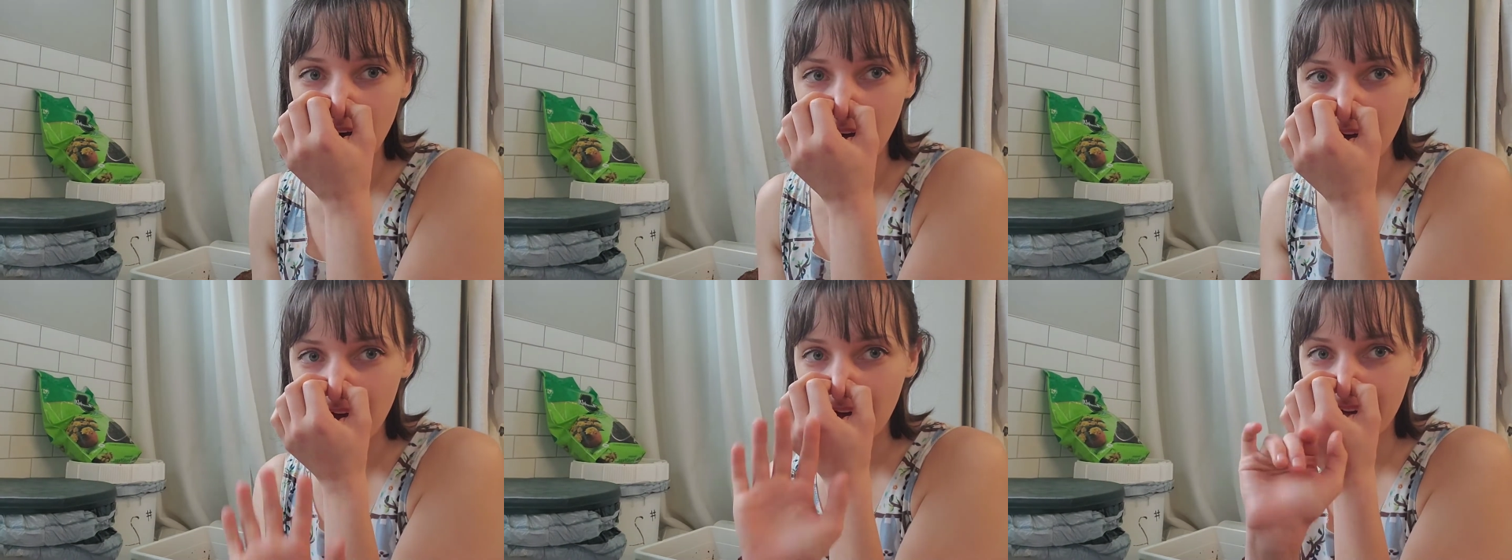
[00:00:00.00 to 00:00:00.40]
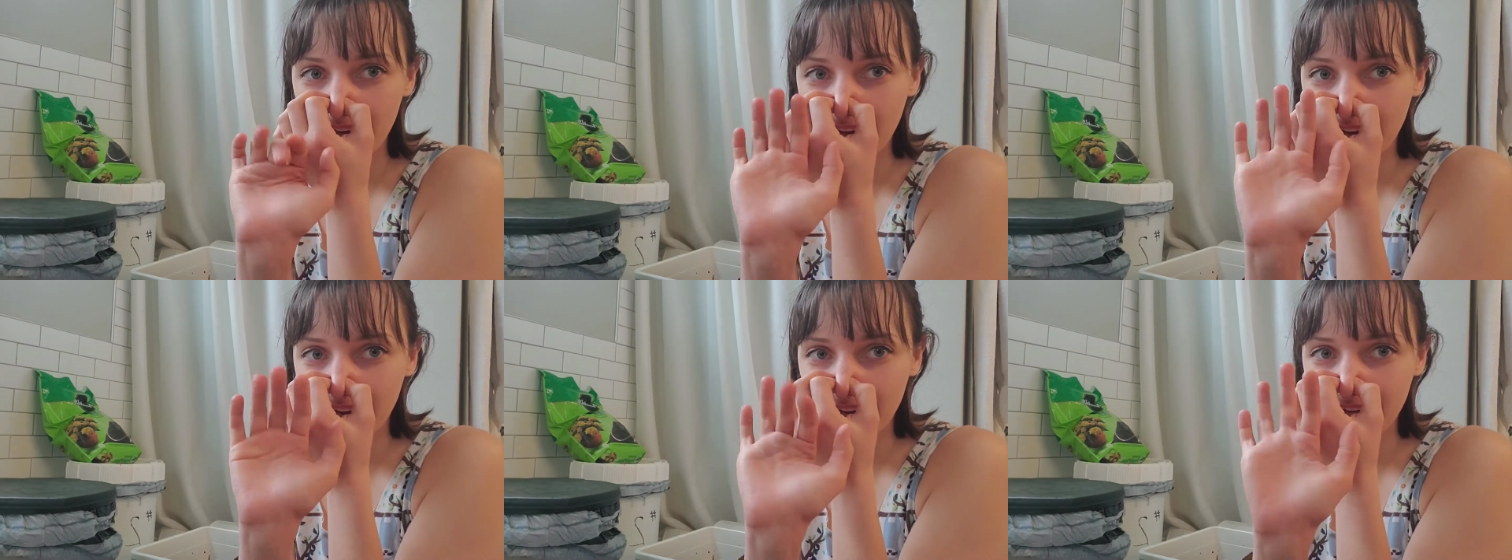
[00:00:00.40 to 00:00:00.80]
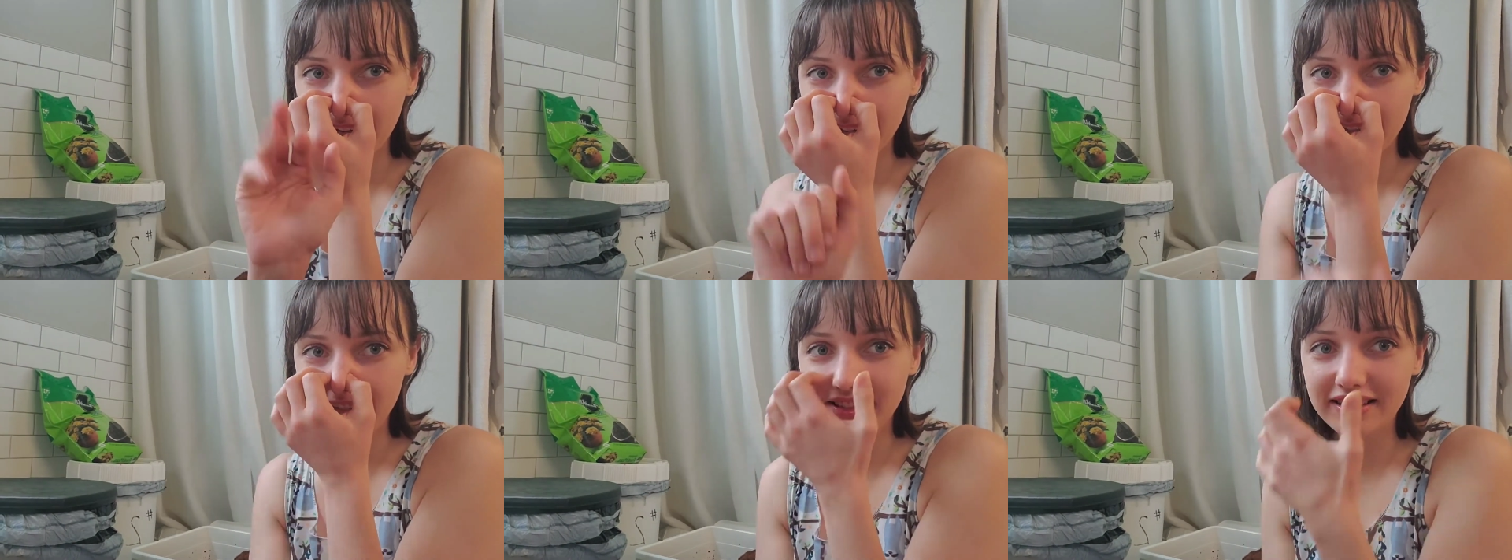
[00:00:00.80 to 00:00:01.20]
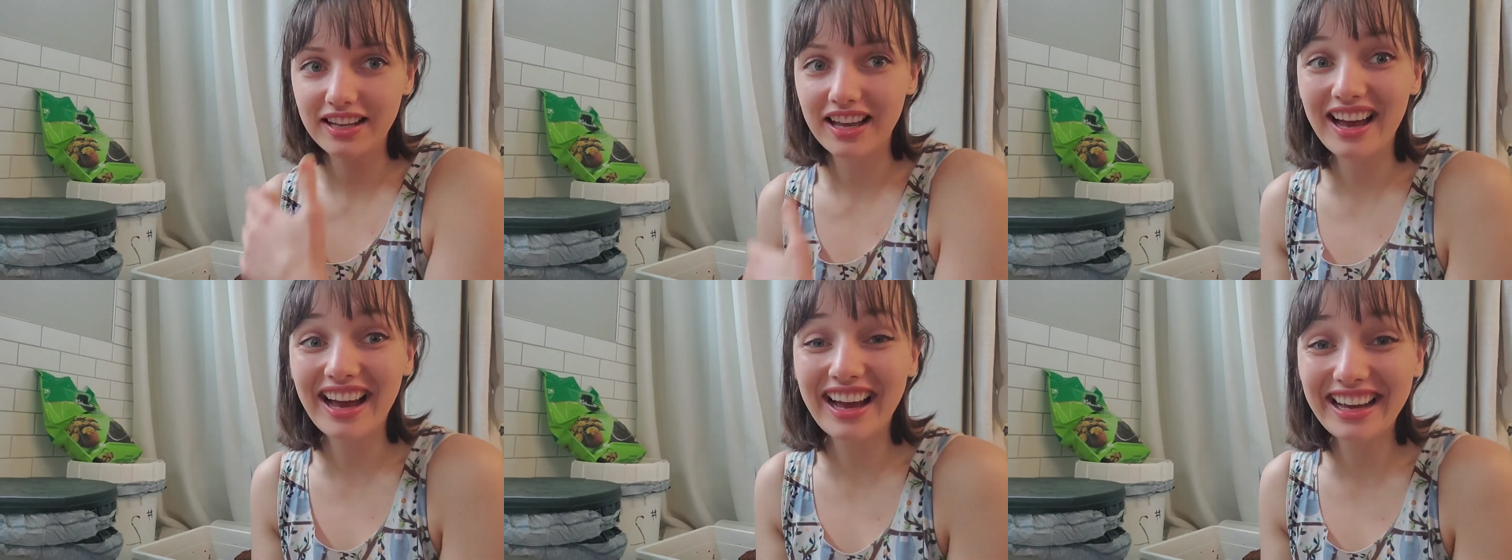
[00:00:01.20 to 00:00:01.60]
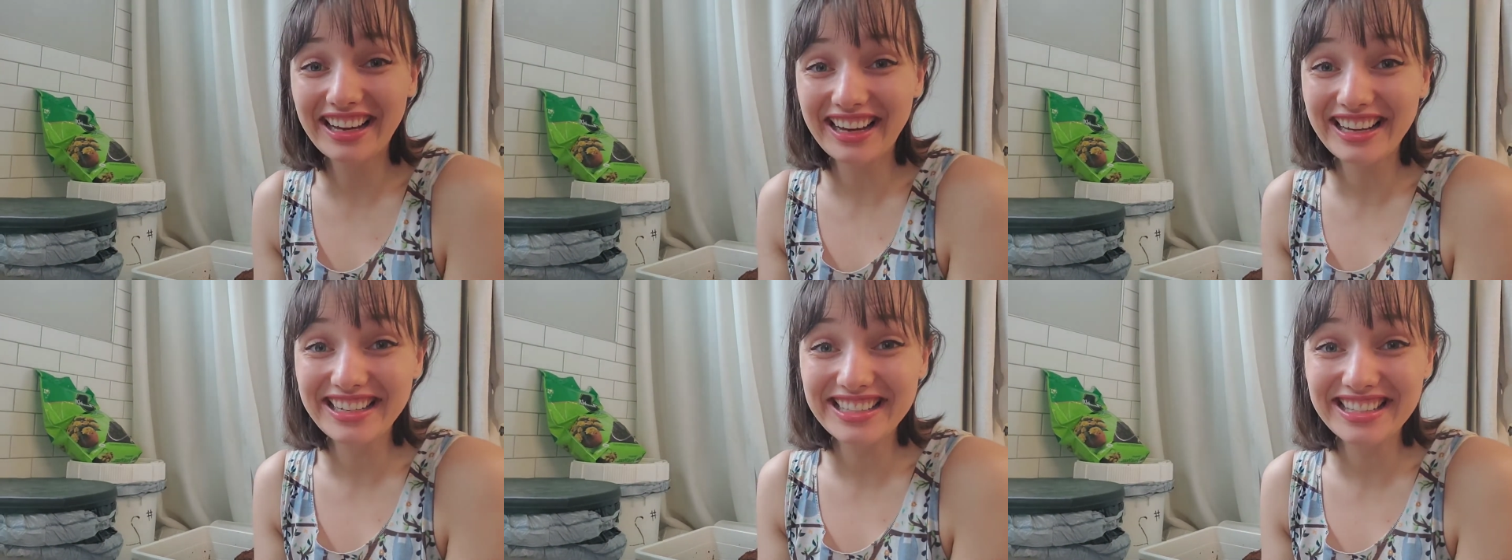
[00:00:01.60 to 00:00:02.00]
Hi guys! I
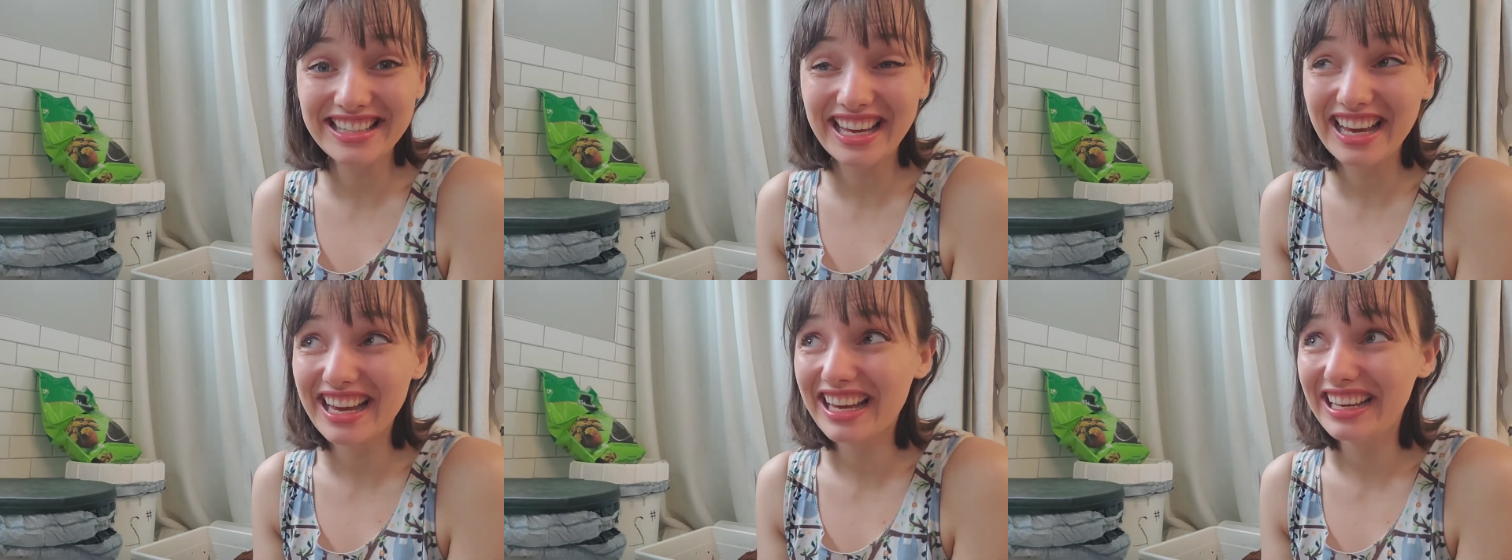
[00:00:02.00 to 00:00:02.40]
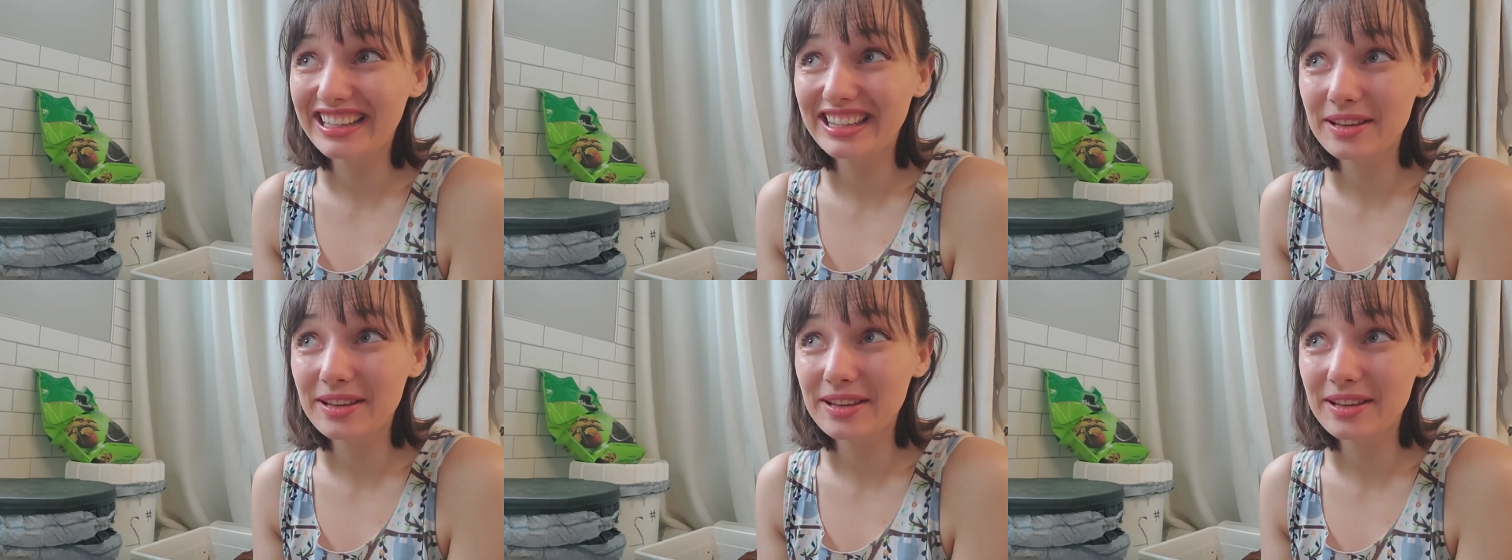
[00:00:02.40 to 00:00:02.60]
gotta say,